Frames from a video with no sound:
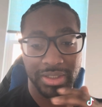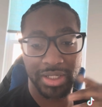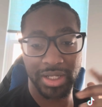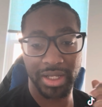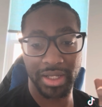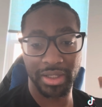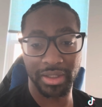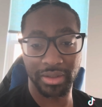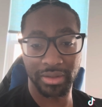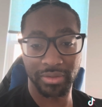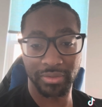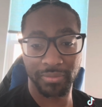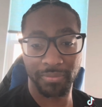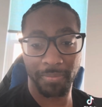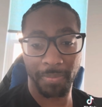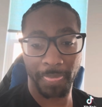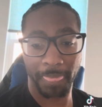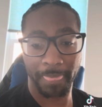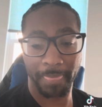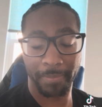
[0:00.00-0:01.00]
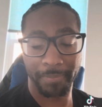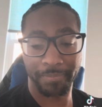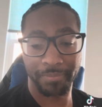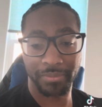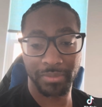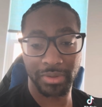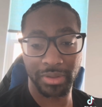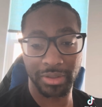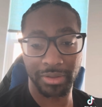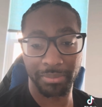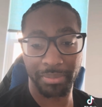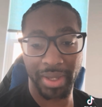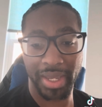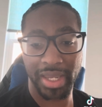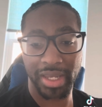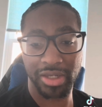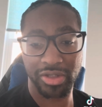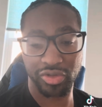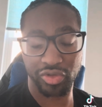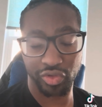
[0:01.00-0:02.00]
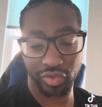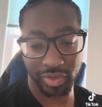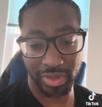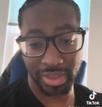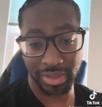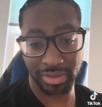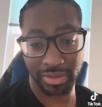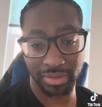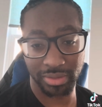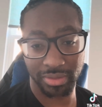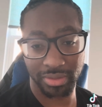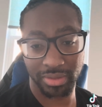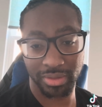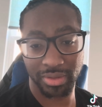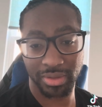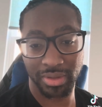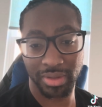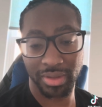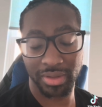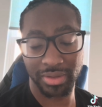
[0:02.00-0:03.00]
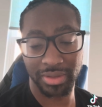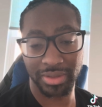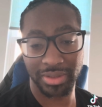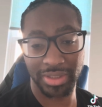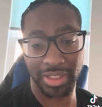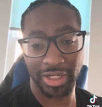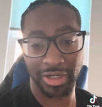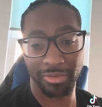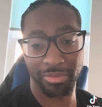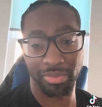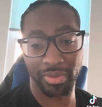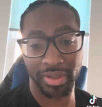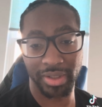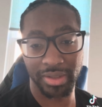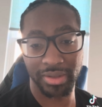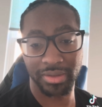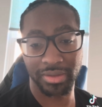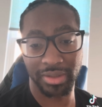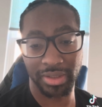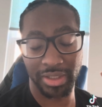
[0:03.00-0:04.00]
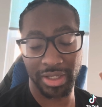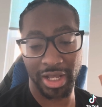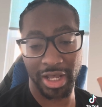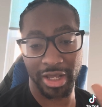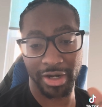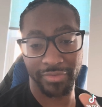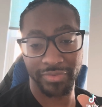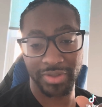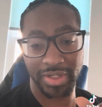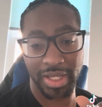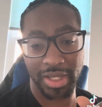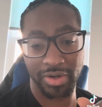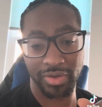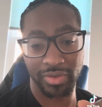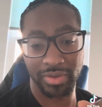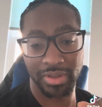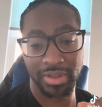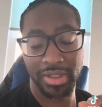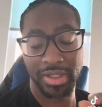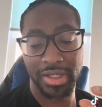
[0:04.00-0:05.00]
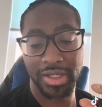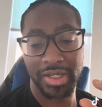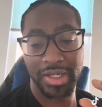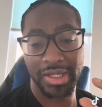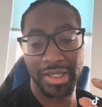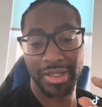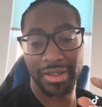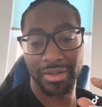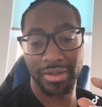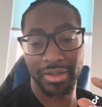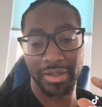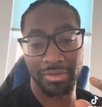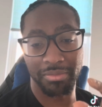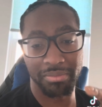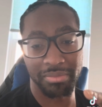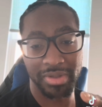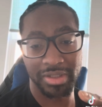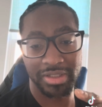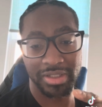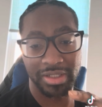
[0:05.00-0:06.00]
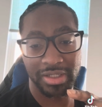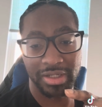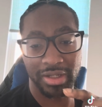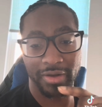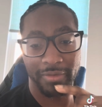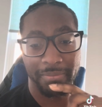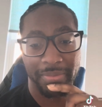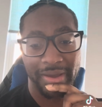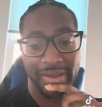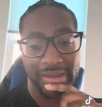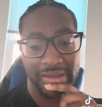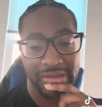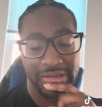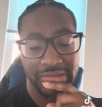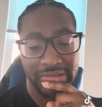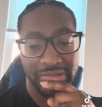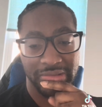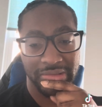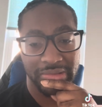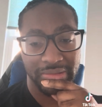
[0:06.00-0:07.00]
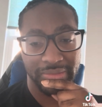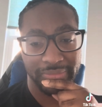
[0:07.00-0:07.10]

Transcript: done in the pagan traditions to celebrate the god of Saturn? And mentioning of pagans,